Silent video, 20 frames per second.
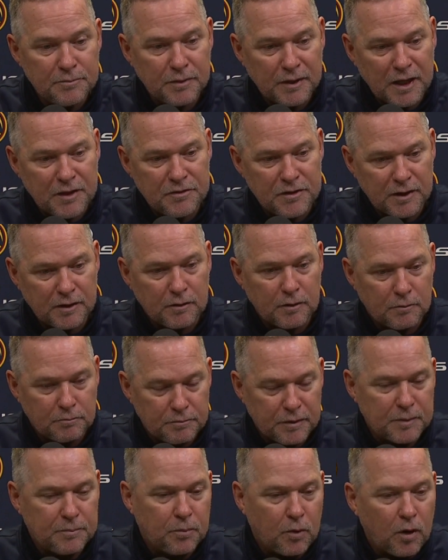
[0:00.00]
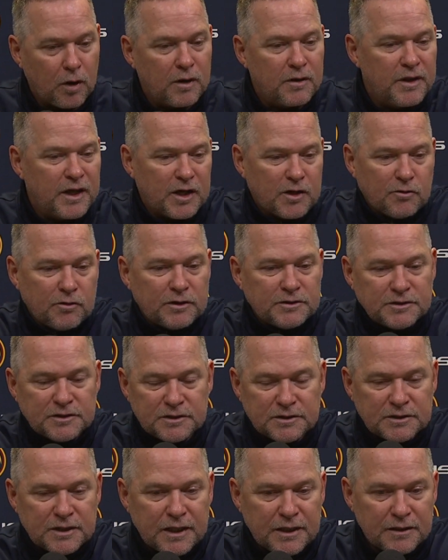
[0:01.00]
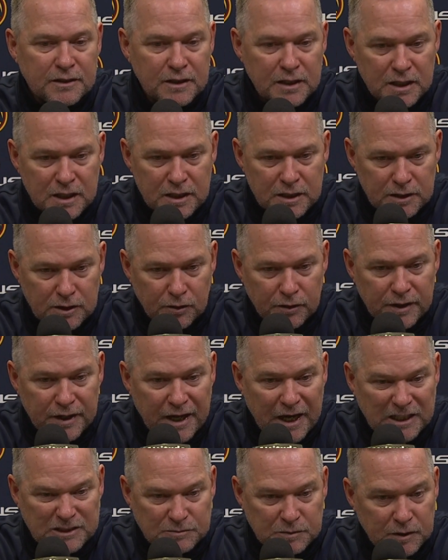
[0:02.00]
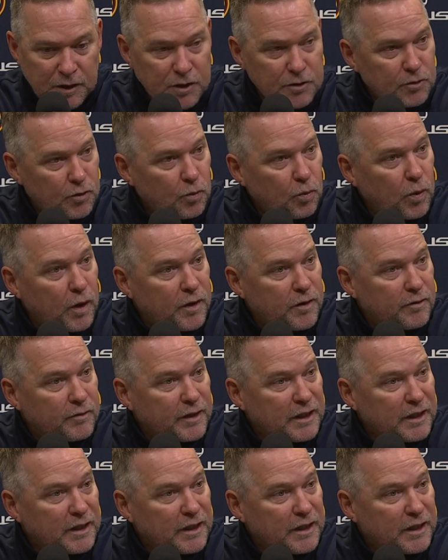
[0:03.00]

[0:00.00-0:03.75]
but I think a big part of that, Chris, is that, he has been under the weather.